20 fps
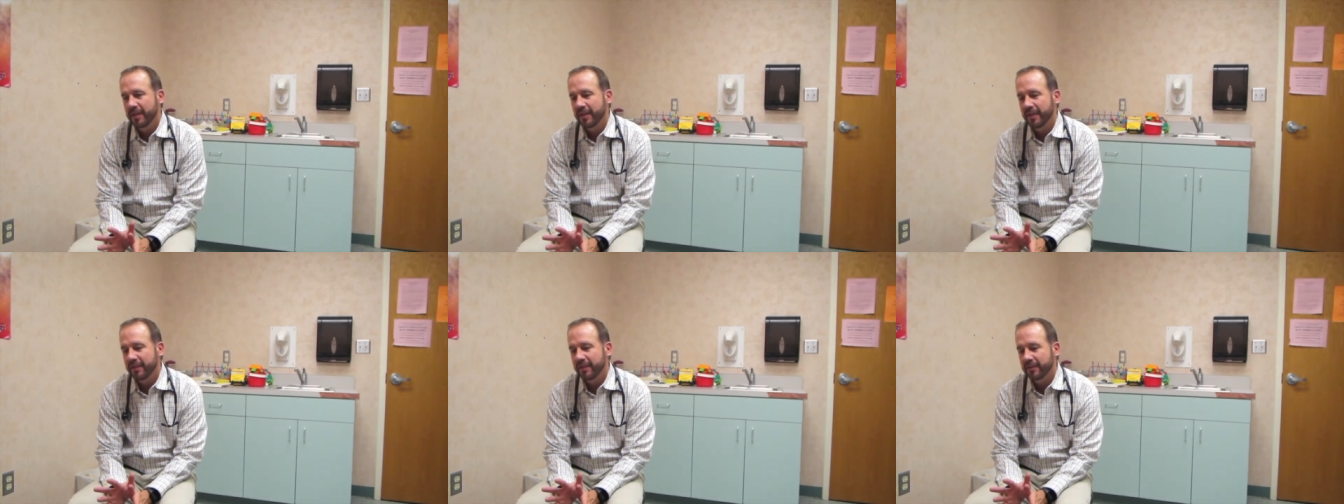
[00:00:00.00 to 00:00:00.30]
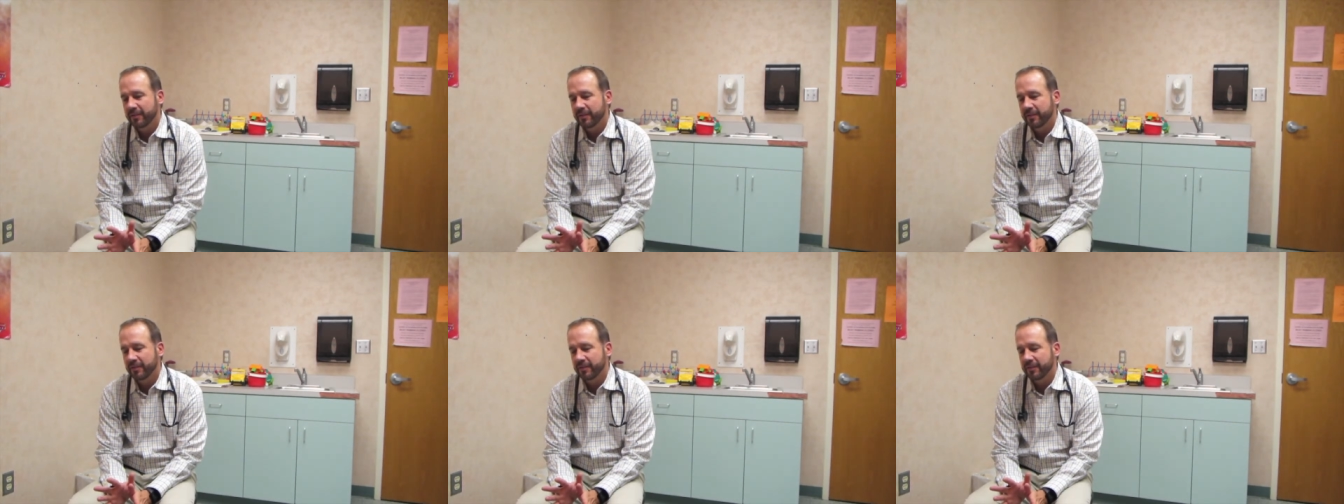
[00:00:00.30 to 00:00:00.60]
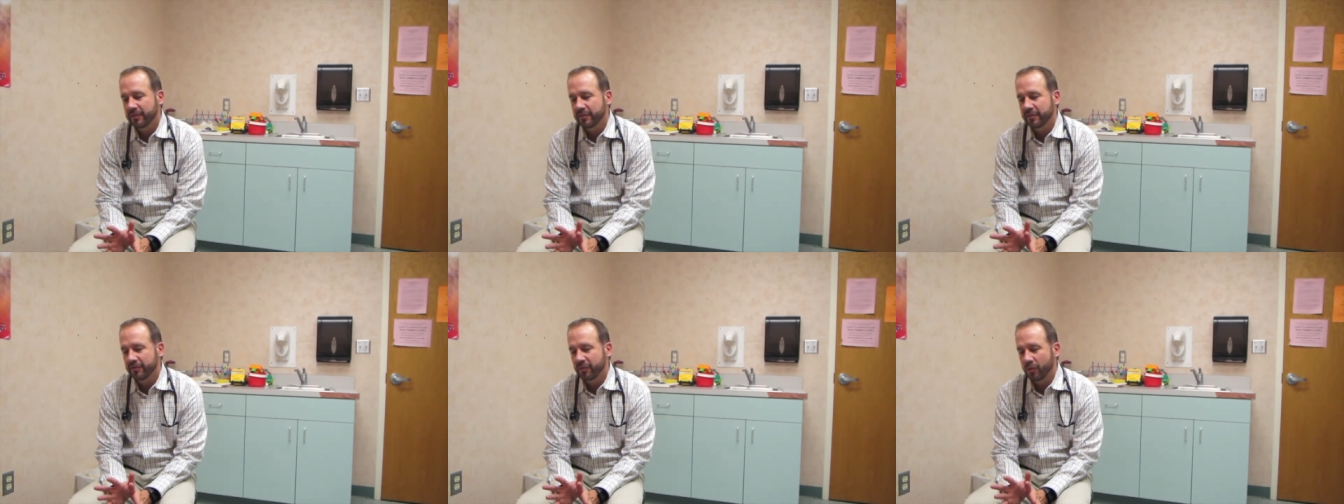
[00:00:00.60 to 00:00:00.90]
and
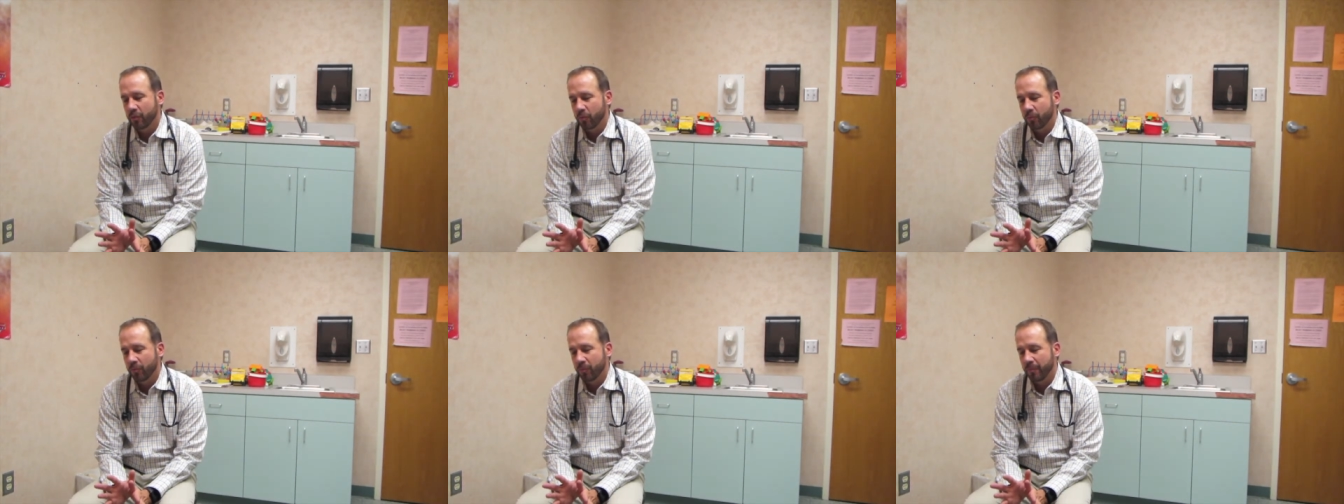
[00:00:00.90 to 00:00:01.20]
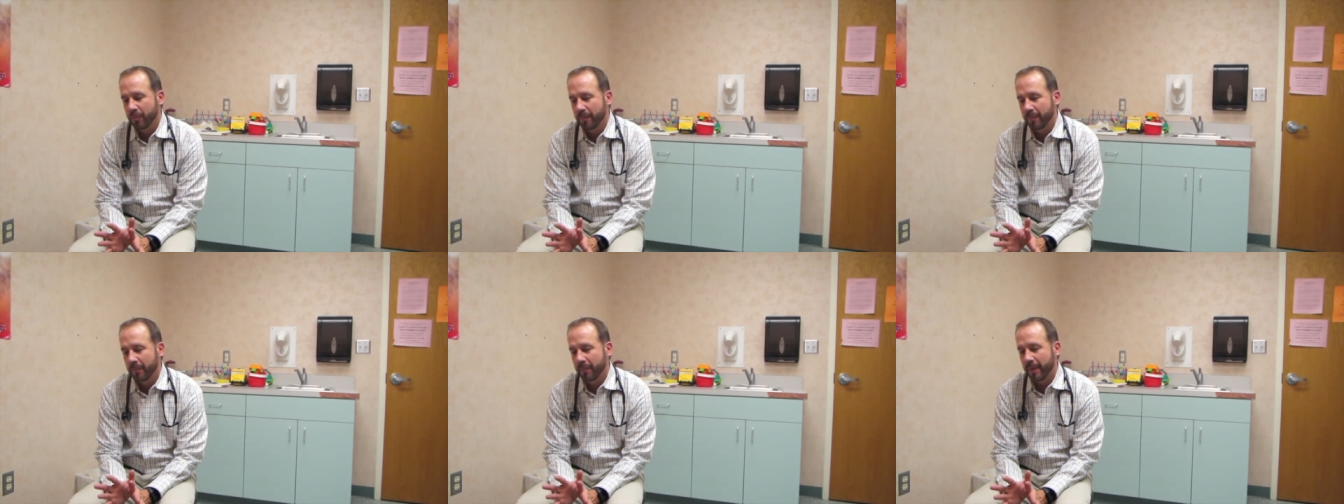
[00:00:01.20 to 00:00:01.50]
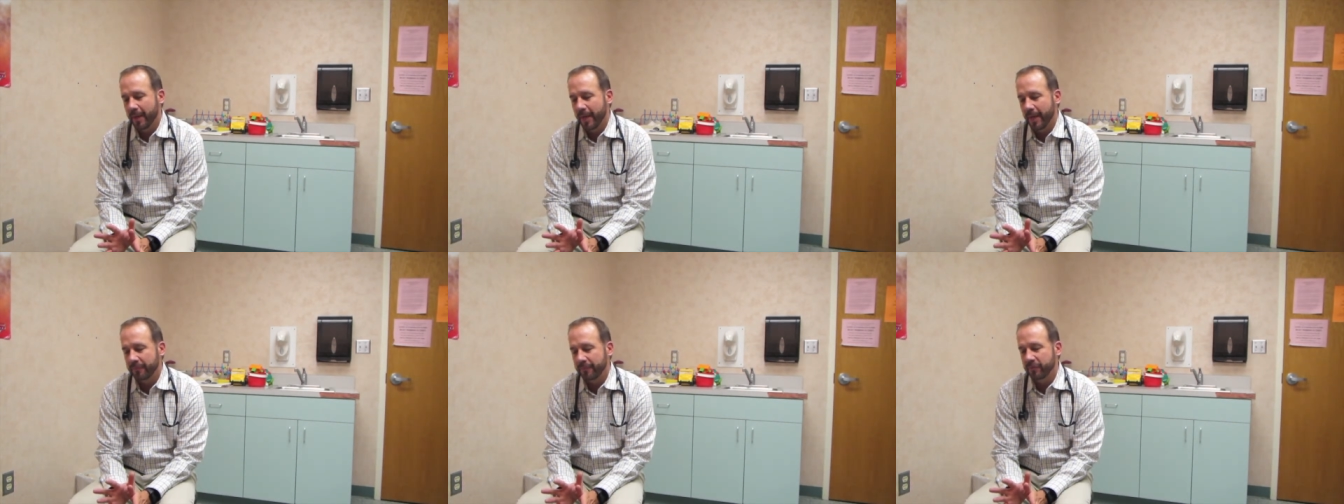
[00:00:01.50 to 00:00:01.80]
there is no
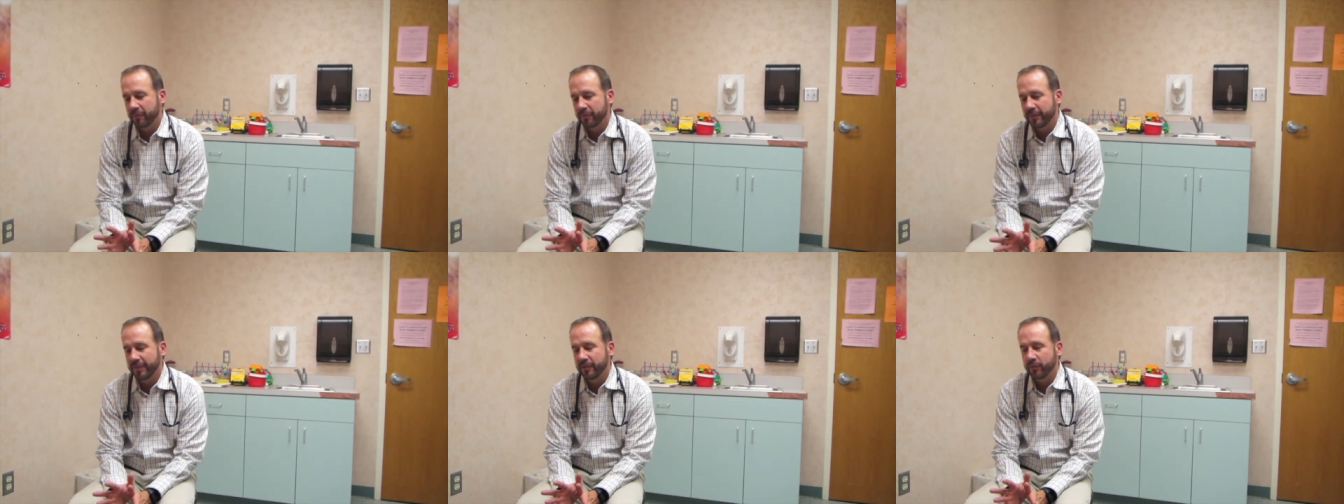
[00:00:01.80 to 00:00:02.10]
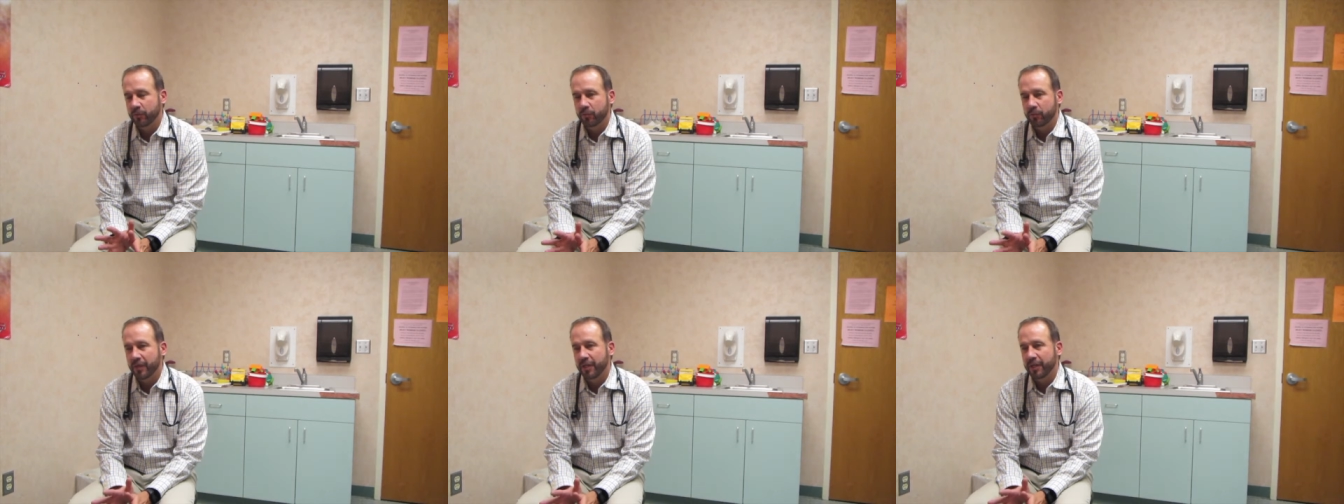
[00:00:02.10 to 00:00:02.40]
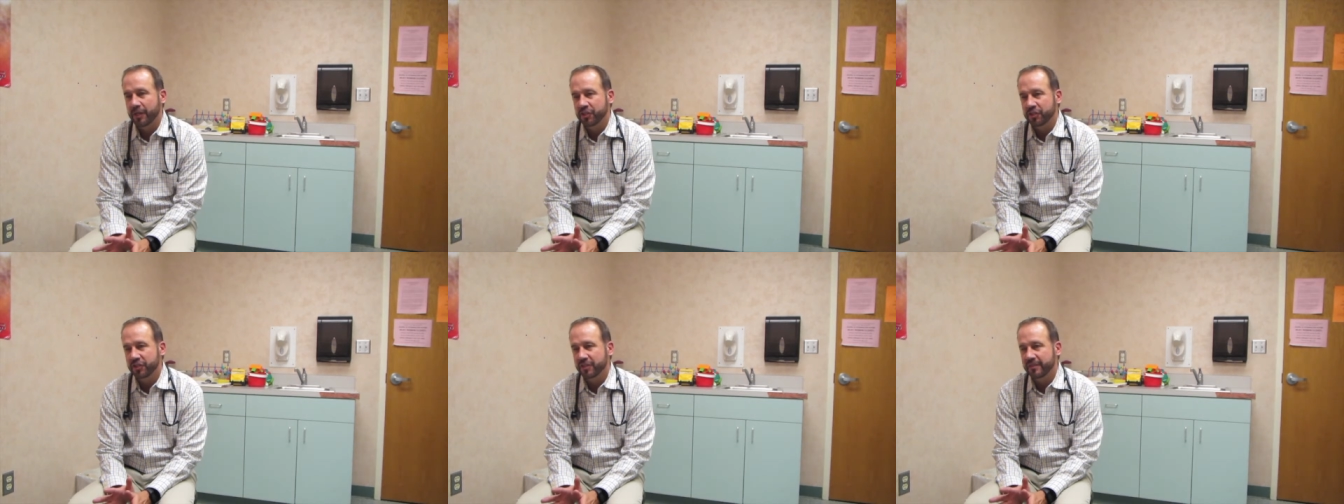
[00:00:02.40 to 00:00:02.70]
absolute need to
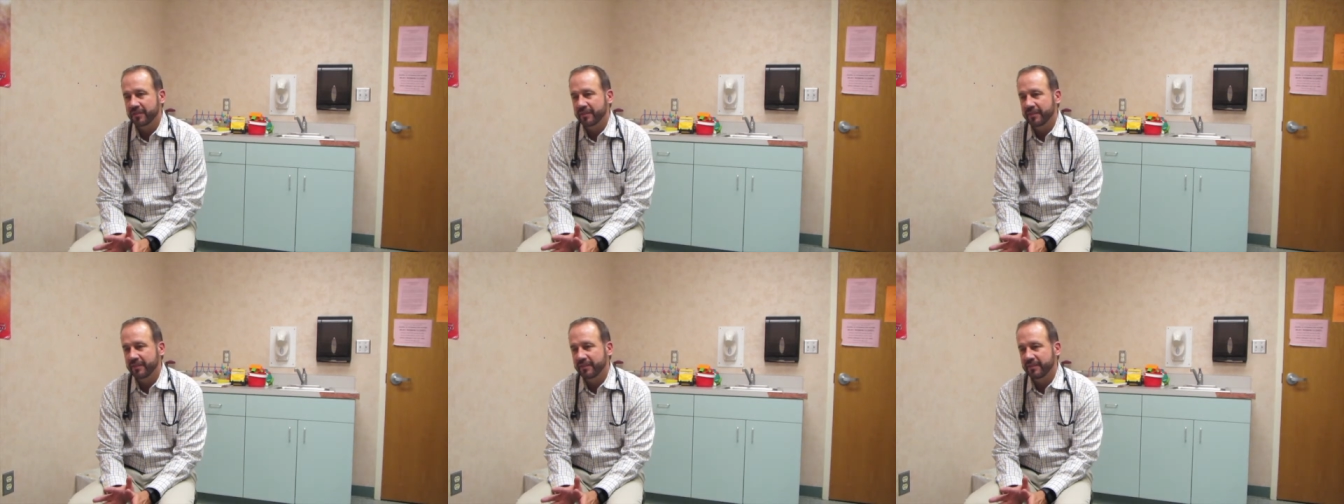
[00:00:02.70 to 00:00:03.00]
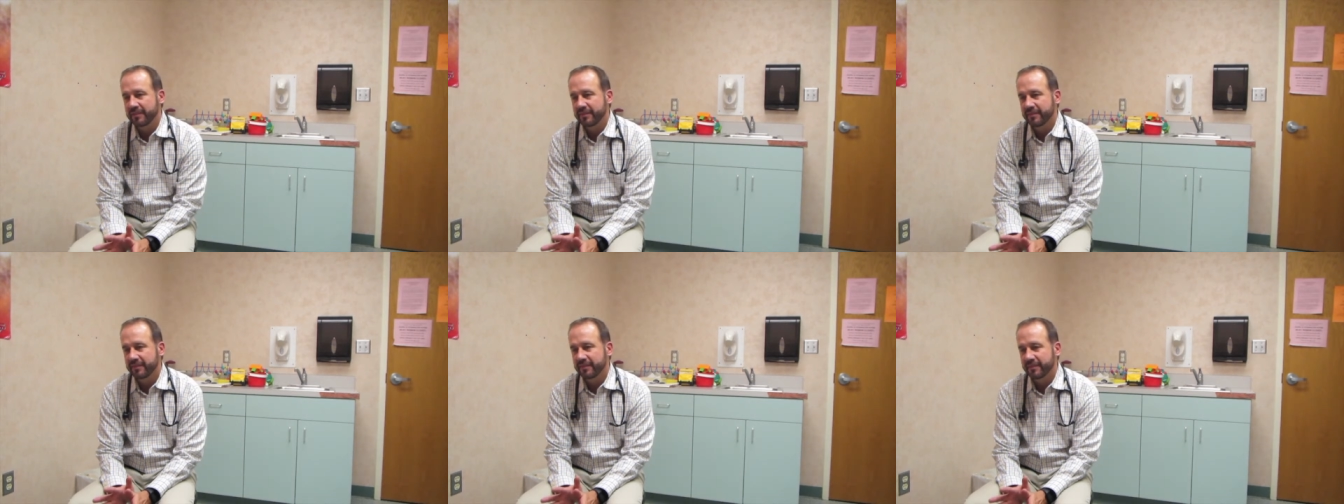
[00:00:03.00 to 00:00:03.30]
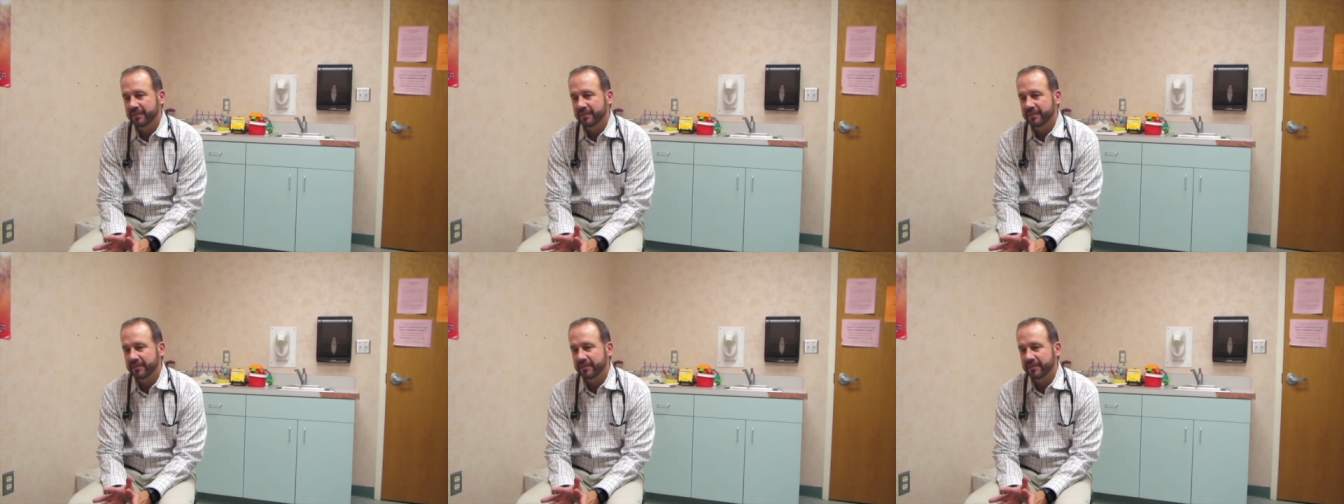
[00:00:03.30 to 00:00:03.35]
rush because he